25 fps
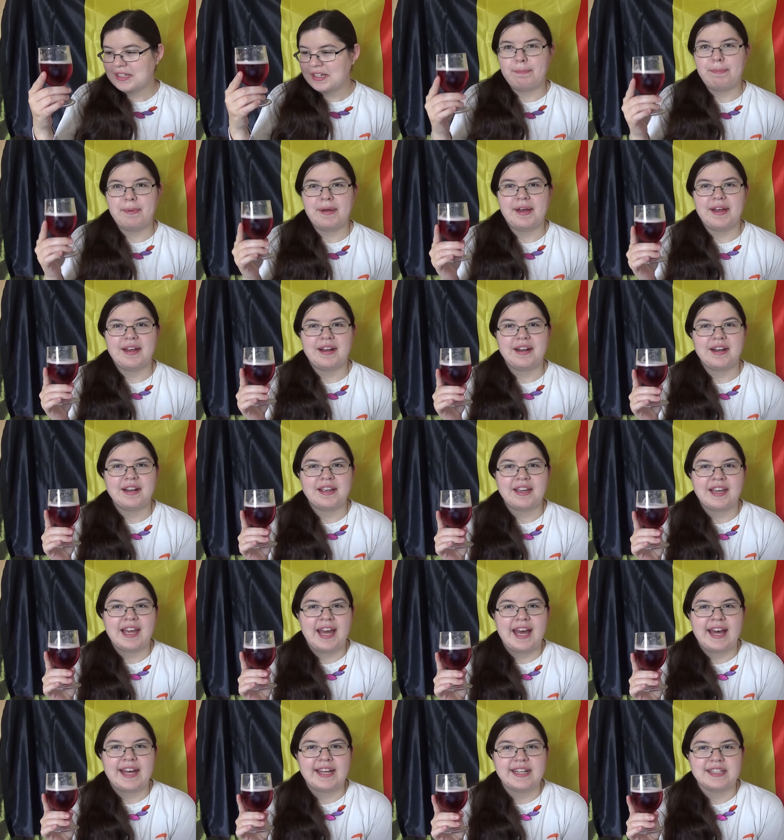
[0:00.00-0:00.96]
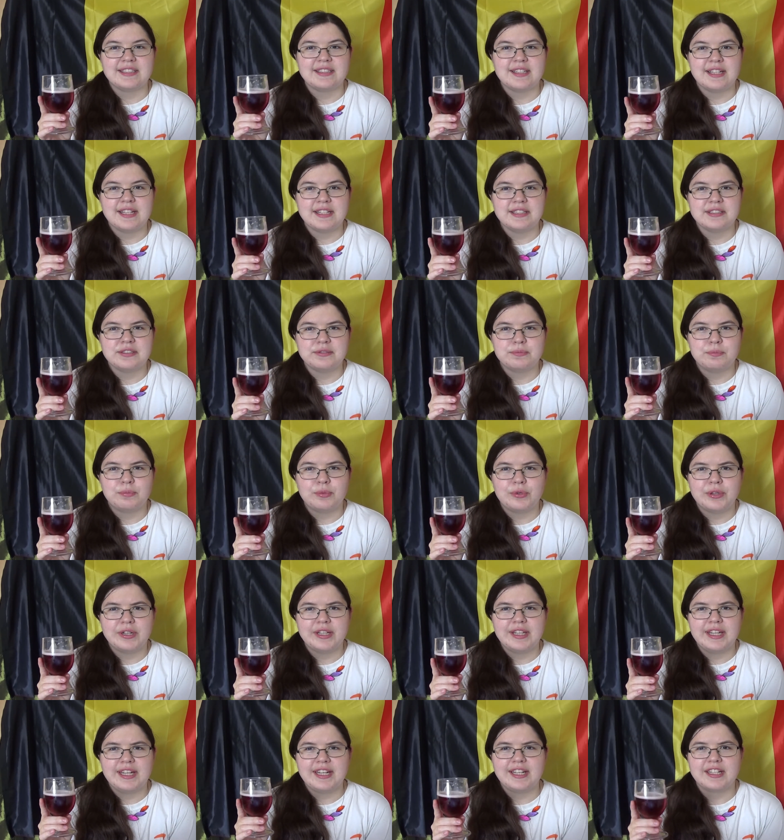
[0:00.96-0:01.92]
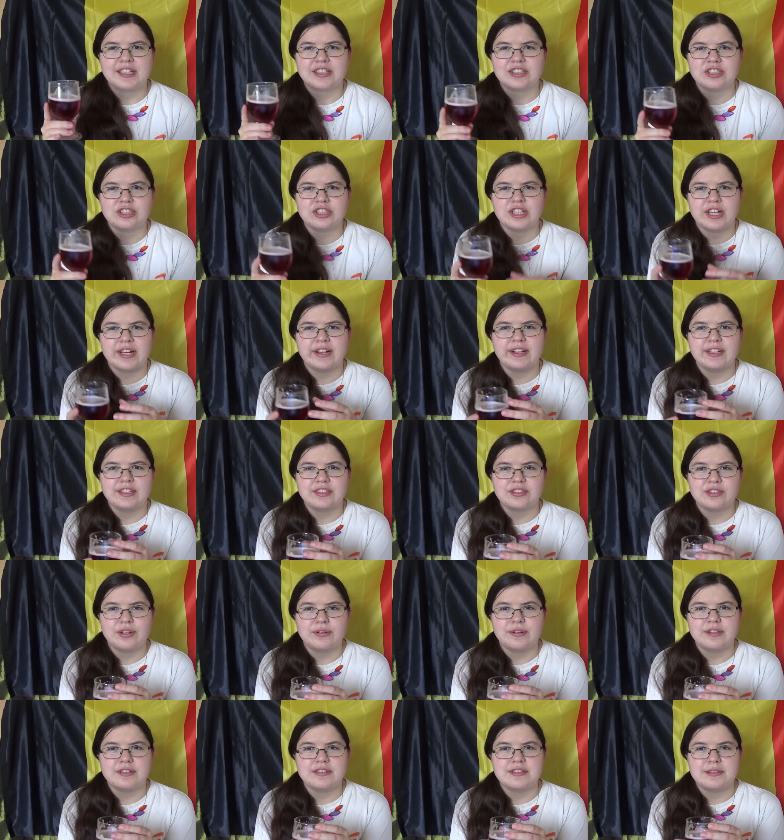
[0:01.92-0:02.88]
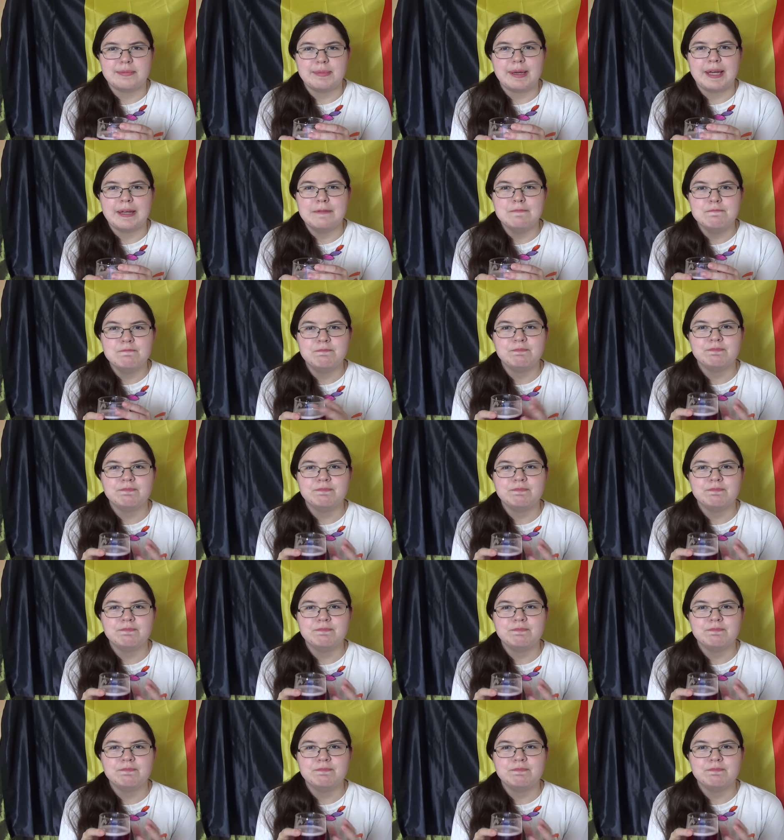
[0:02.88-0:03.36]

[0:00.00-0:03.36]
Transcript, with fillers: but yeah, it tastes more like cherry soda to me.